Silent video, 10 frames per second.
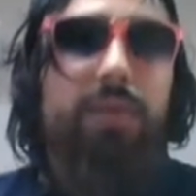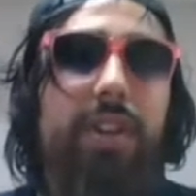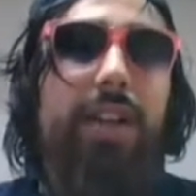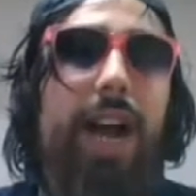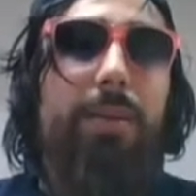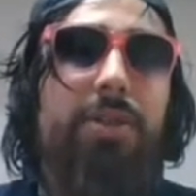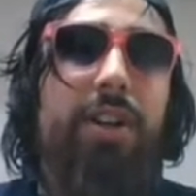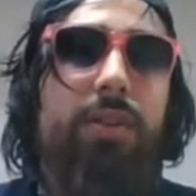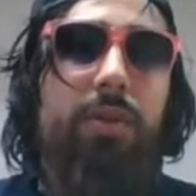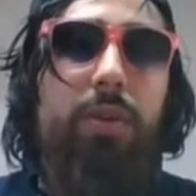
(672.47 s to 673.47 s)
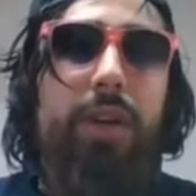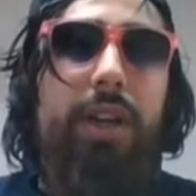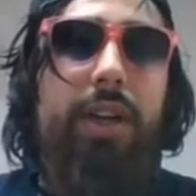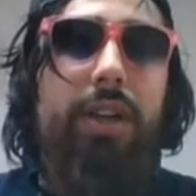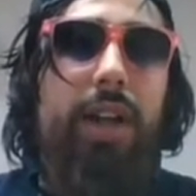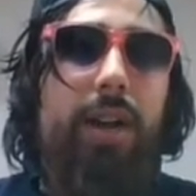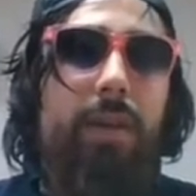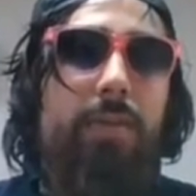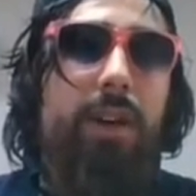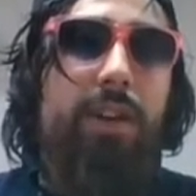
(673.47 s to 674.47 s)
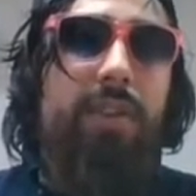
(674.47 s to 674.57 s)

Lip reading: read the abstract real quick. I'm not